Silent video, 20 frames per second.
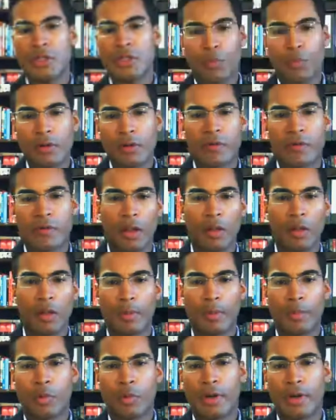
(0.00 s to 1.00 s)
one
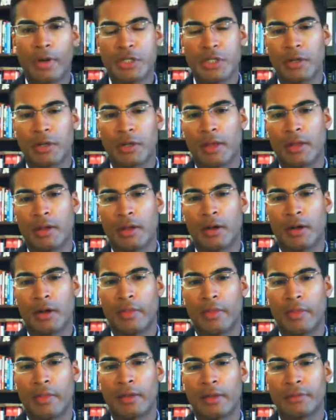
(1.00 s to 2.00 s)
follow-up question
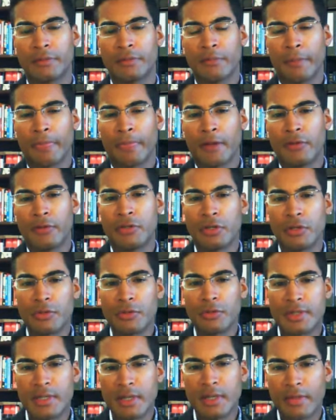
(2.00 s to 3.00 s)
on that. Do
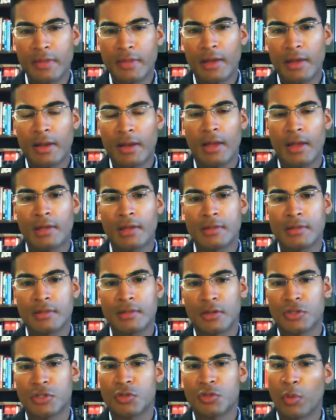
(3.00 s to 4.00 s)
you see that as
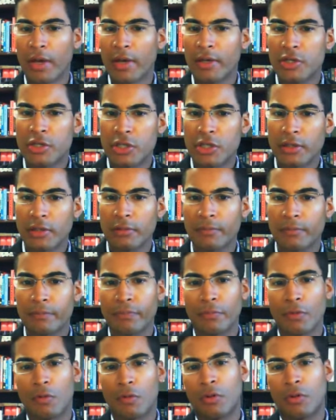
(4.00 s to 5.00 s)

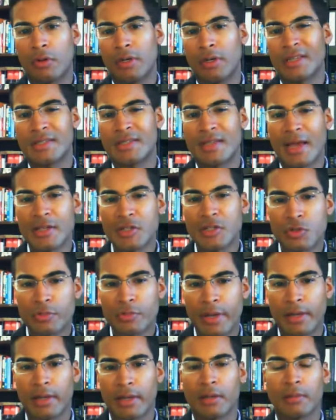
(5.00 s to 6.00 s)
assuaging or
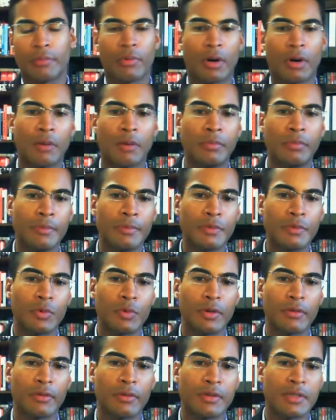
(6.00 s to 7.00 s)
exacerbating problems
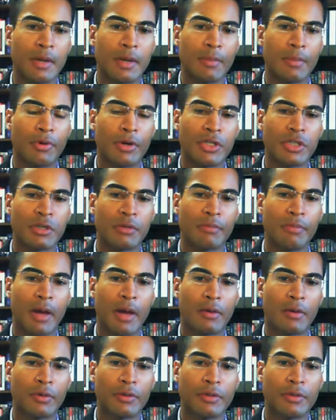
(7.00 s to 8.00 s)
with the separation of
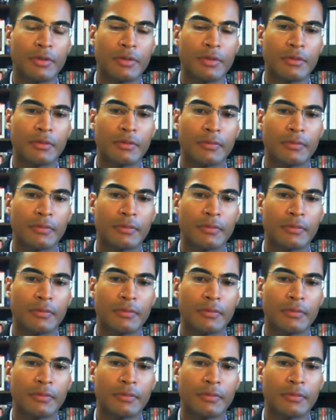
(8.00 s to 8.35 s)
powers?